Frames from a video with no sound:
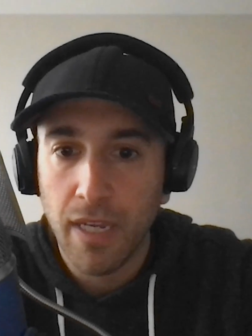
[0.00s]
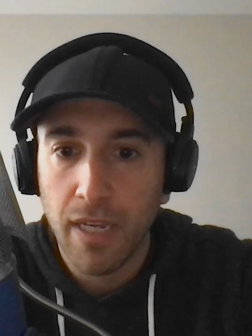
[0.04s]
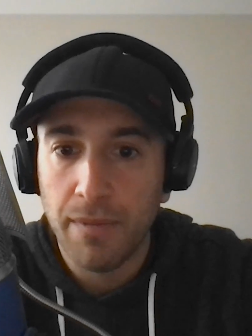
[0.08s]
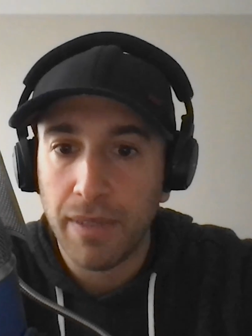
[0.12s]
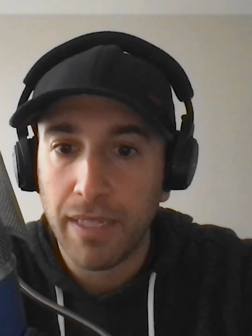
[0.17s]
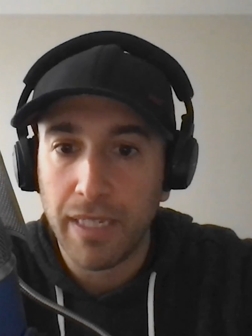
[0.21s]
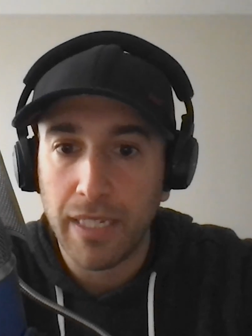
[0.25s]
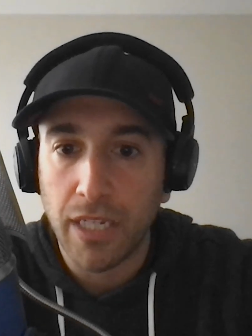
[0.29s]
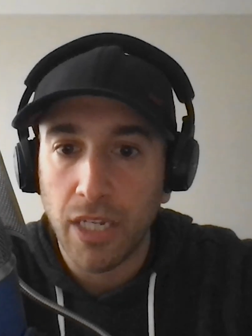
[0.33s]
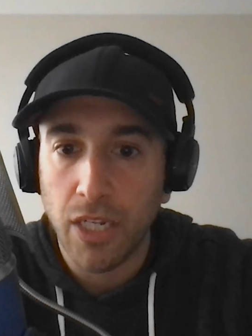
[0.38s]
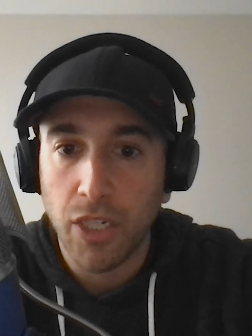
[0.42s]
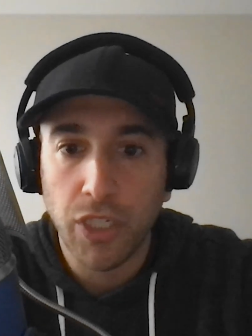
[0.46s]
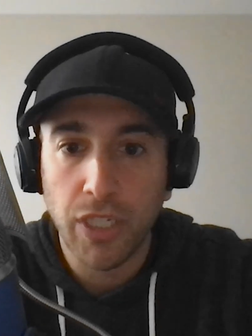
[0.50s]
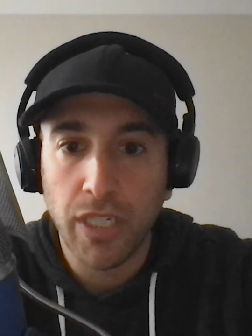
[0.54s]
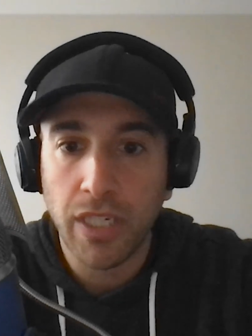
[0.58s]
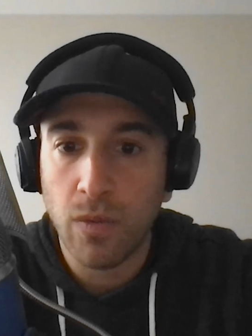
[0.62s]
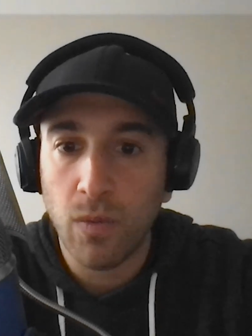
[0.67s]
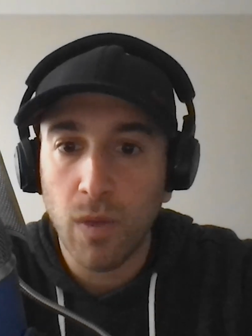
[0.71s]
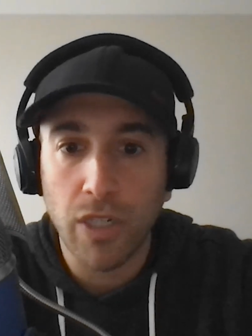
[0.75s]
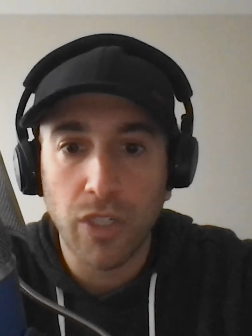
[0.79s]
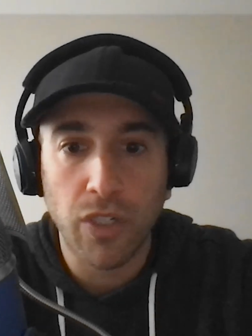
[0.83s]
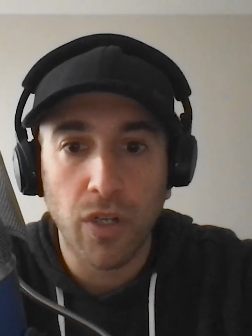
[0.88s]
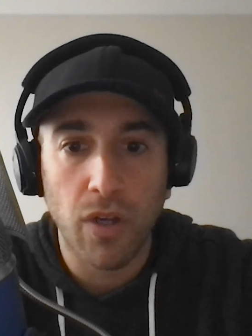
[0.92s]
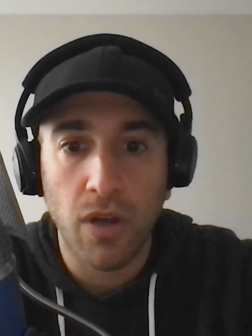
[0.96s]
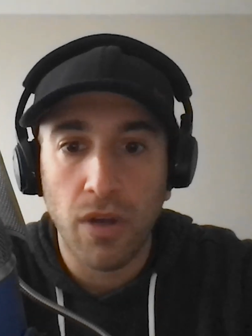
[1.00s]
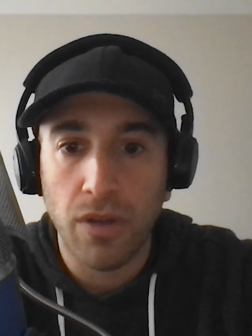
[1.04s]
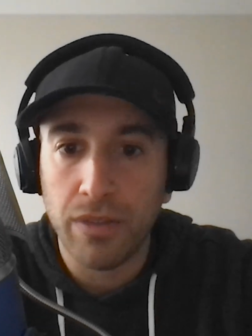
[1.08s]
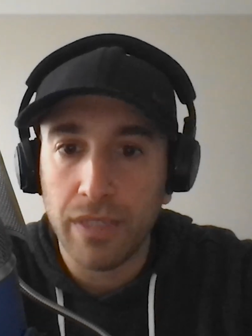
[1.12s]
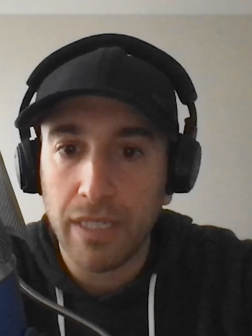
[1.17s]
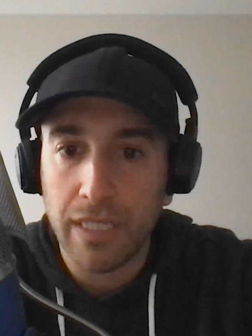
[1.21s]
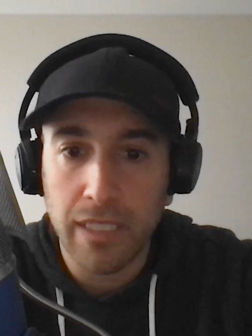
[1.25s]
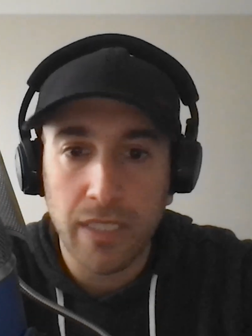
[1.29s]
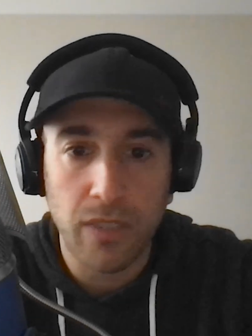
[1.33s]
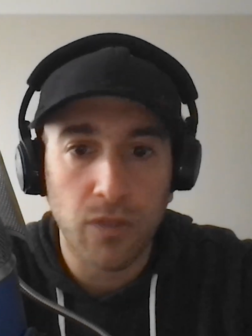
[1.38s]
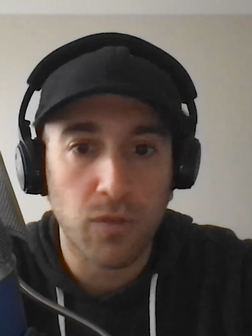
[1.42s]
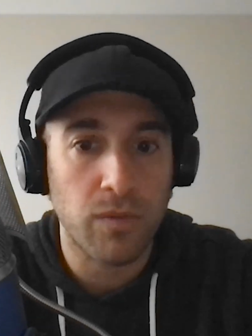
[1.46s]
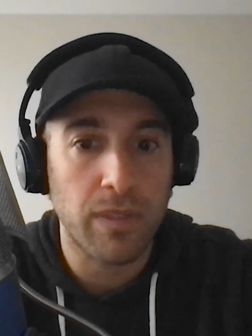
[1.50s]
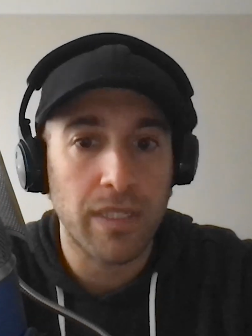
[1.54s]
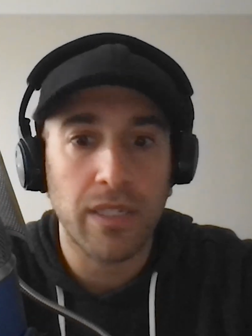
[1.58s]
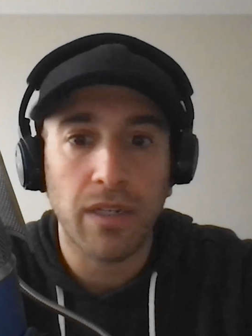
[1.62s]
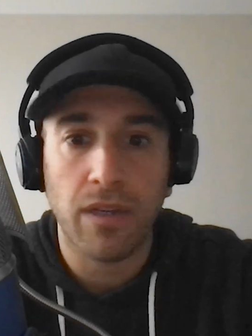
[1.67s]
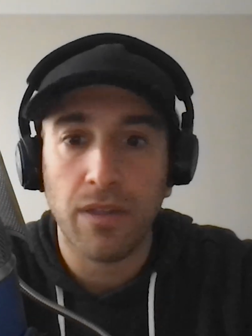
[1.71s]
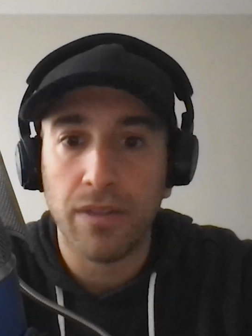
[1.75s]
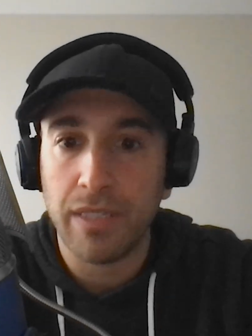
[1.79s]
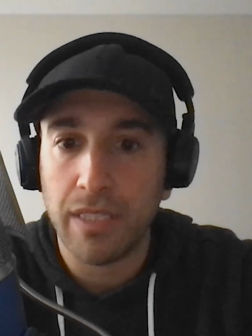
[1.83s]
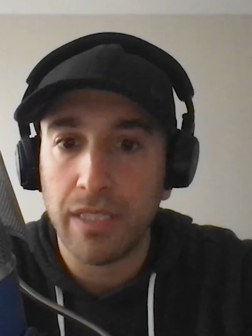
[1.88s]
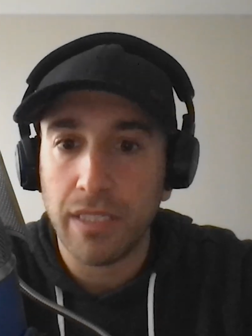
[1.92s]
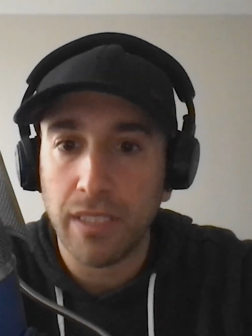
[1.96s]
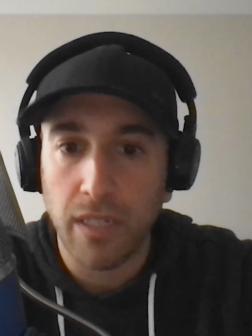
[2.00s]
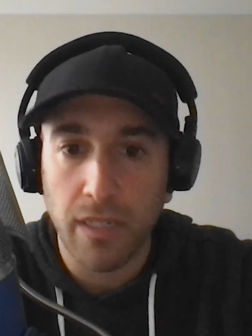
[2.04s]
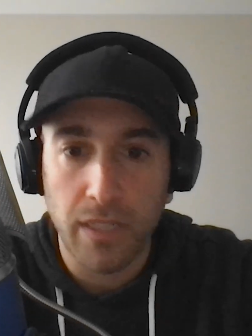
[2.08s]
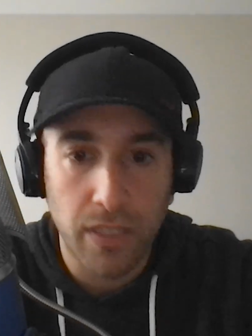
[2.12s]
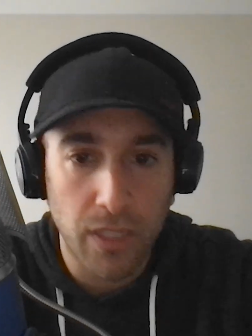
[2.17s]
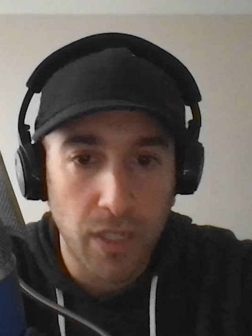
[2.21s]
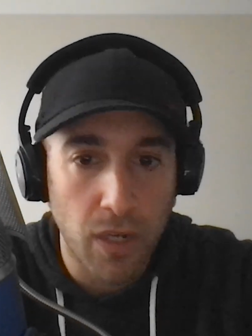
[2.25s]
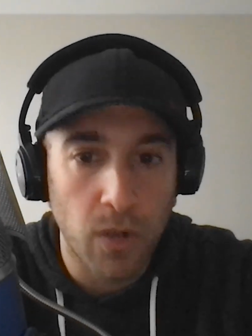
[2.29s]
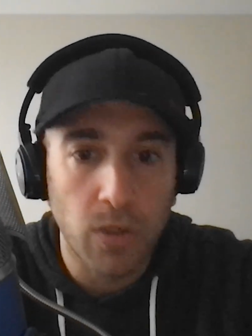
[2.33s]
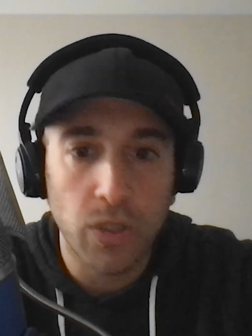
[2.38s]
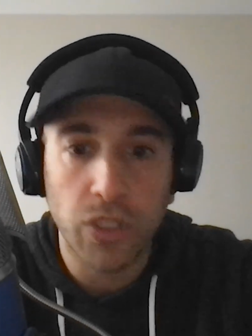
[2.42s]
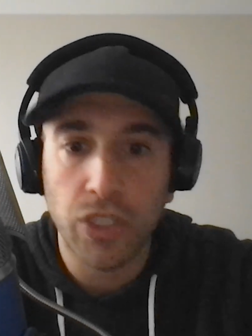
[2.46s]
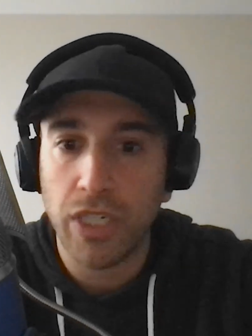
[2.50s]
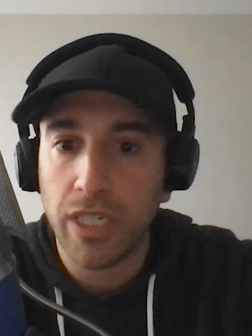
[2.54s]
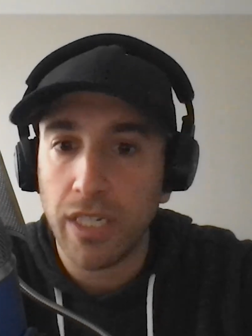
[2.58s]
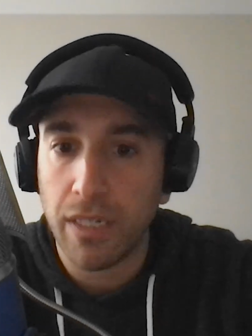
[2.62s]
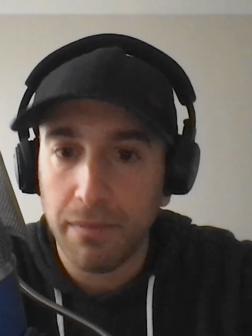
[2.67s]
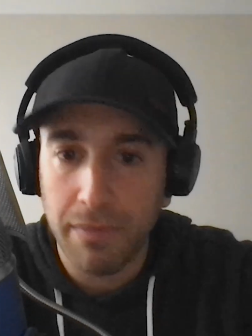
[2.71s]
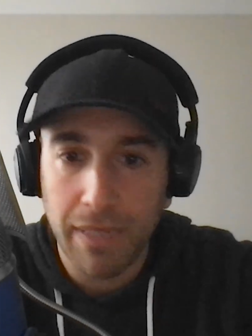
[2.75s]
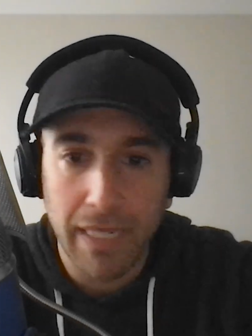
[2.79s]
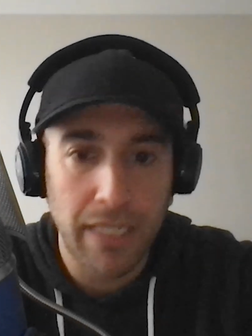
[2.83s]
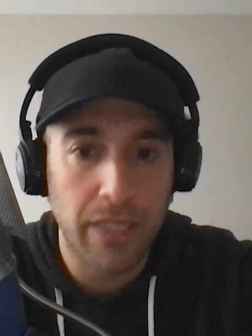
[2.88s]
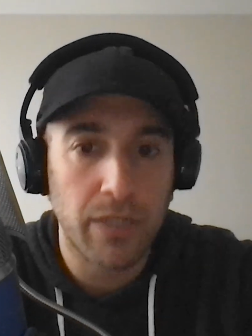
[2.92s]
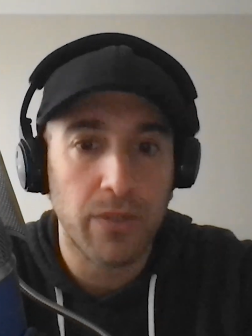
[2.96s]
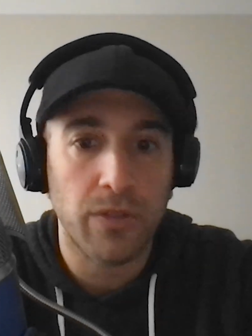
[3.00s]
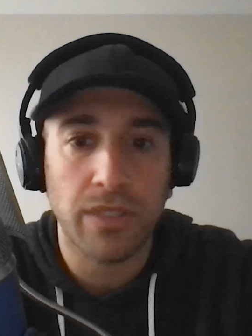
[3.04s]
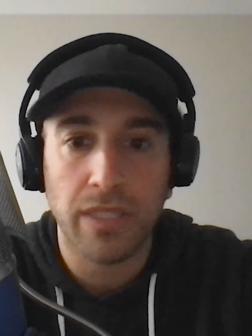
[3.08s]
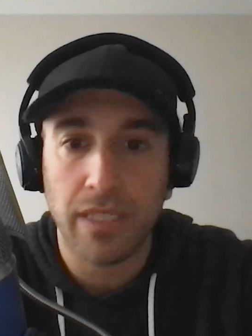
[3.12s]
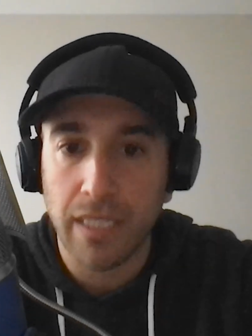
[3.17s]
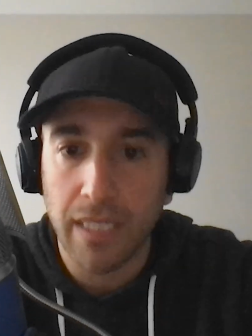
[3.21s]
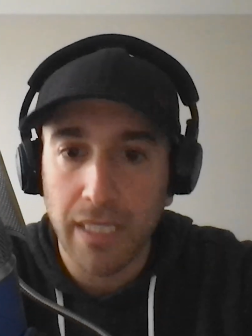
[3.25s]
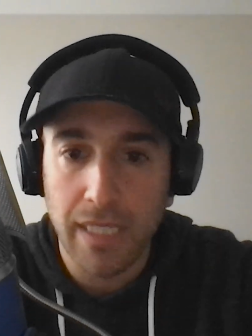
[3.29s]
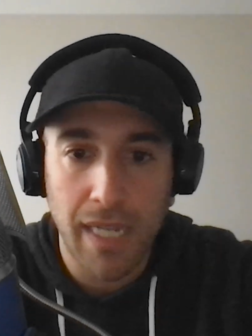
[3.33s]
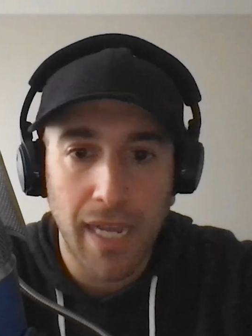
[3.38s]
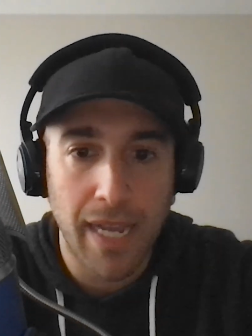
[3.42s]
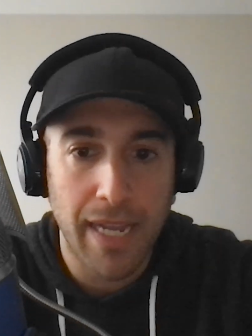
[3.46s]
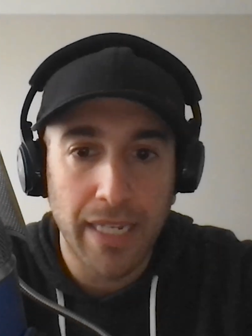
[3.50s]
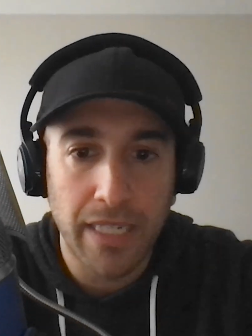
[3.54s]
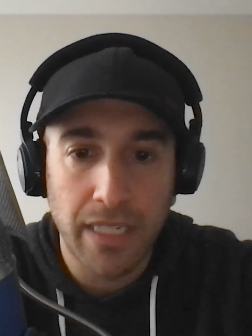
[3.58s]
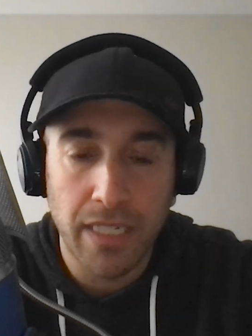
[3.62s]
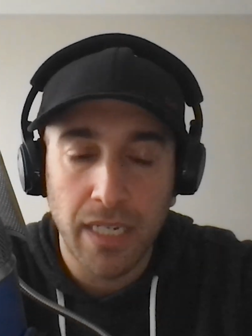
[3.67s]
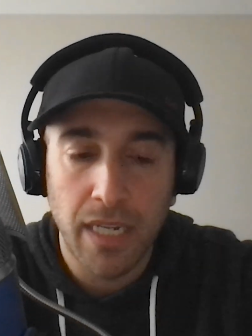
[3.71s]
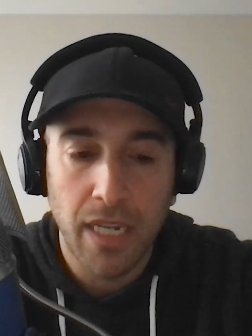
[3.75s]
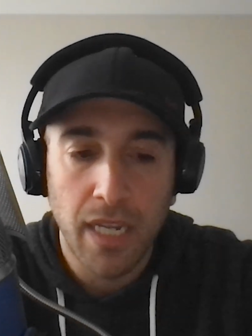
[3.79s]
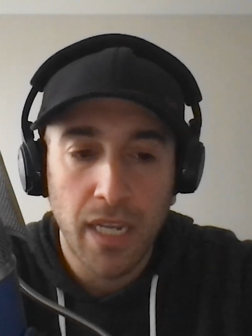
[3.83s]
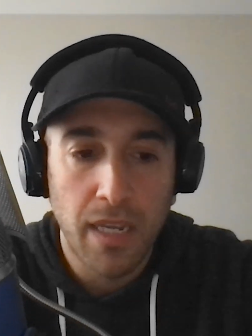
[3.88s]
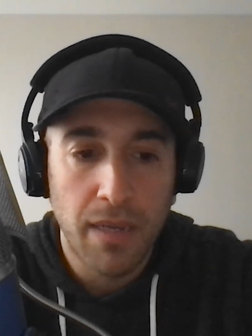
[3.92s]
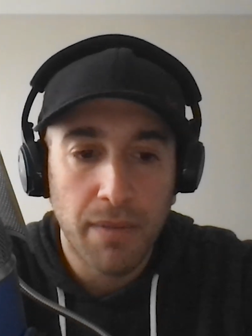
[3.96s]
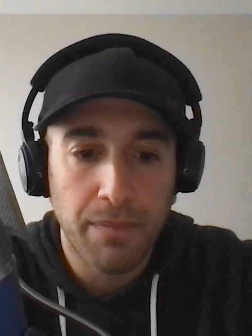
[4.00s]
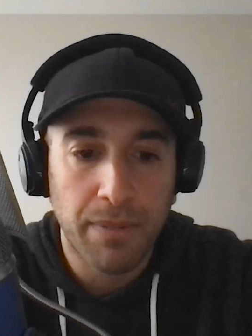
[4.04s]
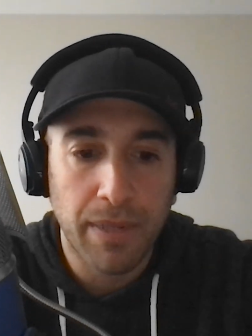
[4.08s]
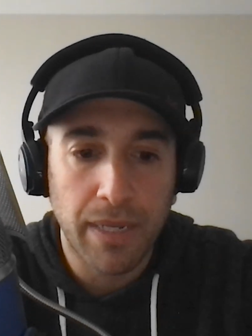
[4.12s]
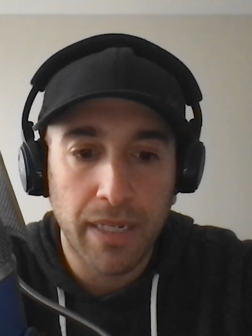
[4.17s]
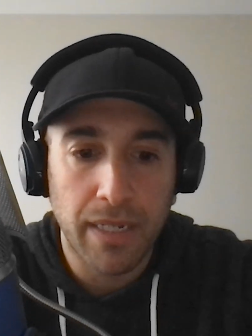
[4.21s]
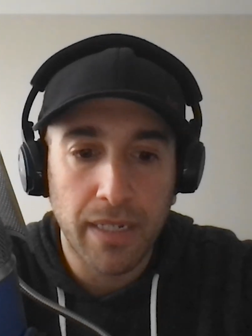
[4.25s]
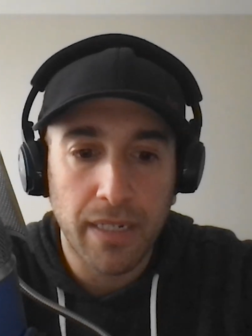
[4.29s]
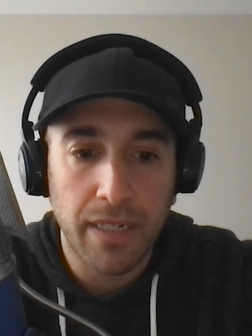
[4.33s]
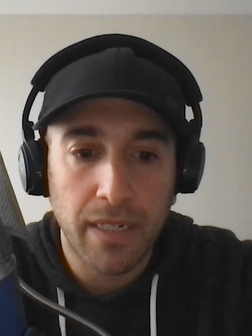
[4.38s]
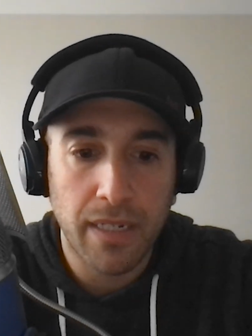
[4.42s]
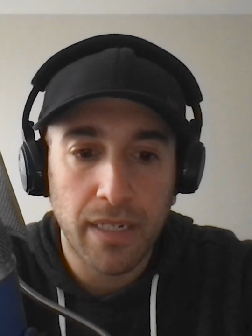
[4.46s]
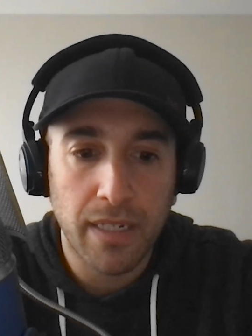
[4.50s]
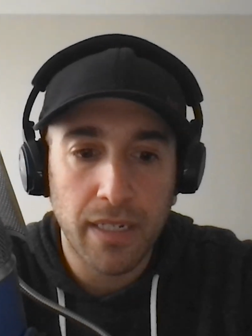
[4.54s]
But like, she can watch all these and read all these on coaching and manuals and the science. But